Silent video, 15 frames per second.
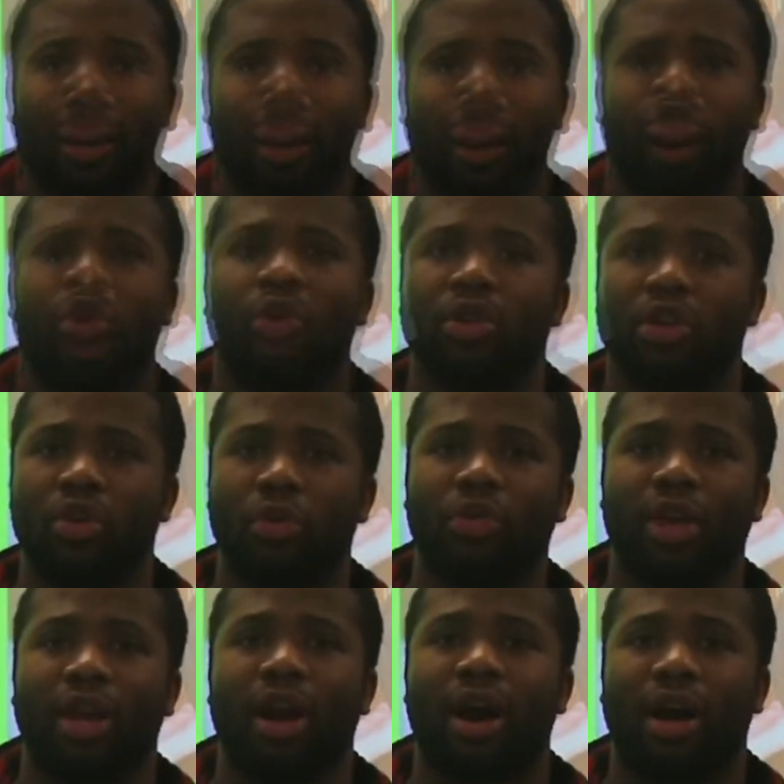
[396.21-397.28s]
So do you
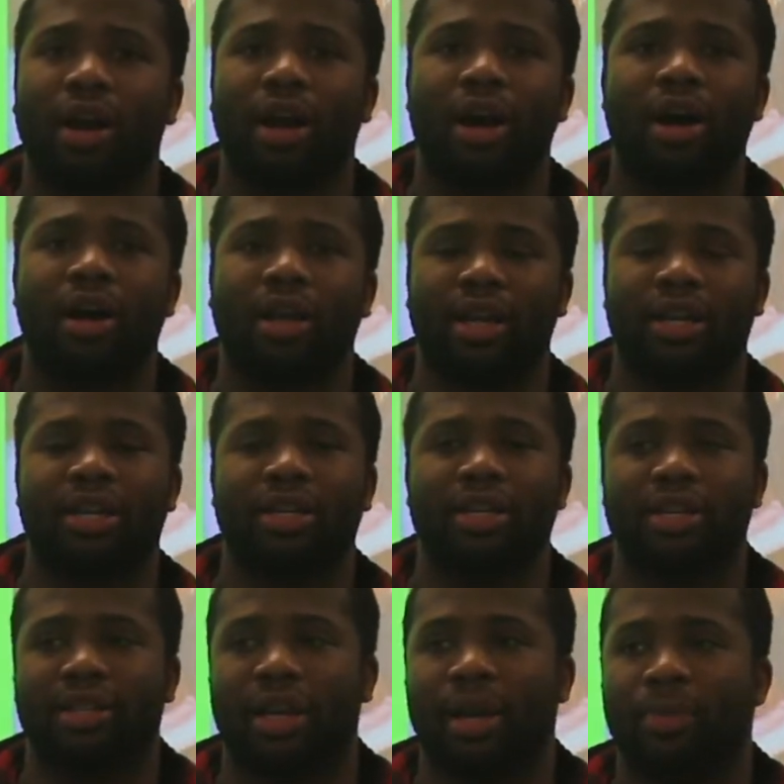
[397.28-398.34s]
think our gong
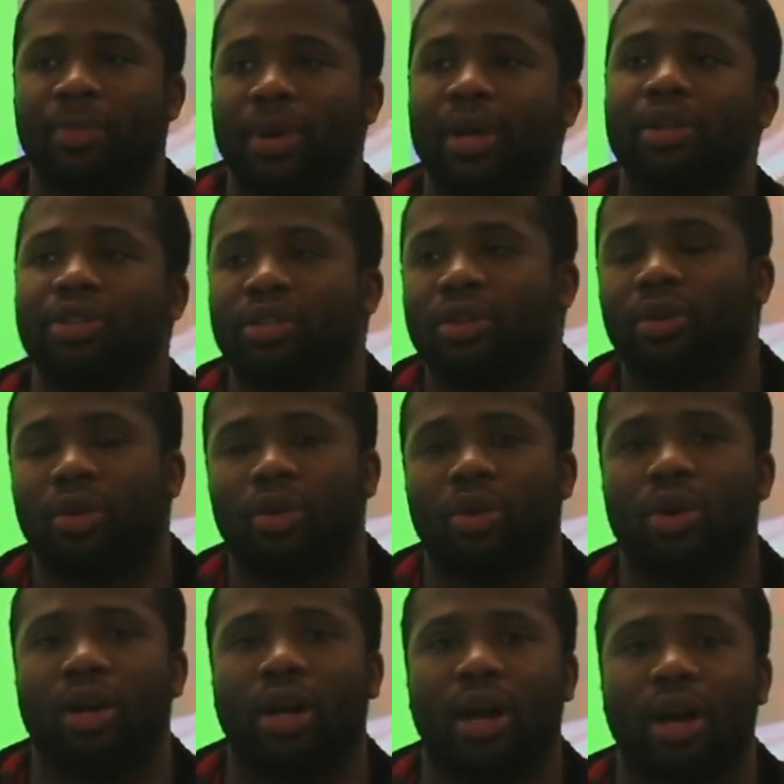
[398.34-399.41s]
is a pitched
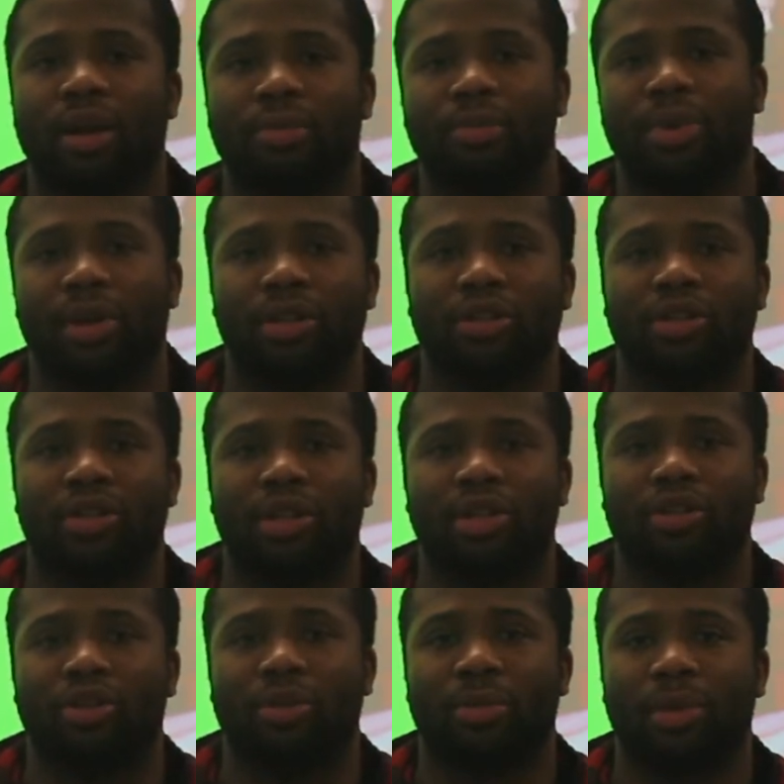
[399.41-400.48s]
or an unpitched
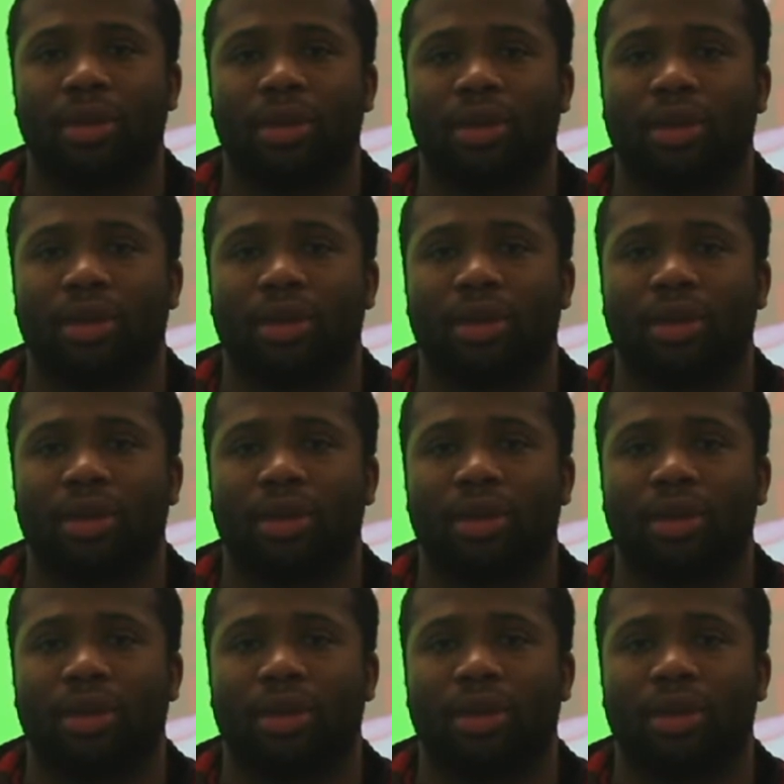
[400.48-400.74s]
instrument?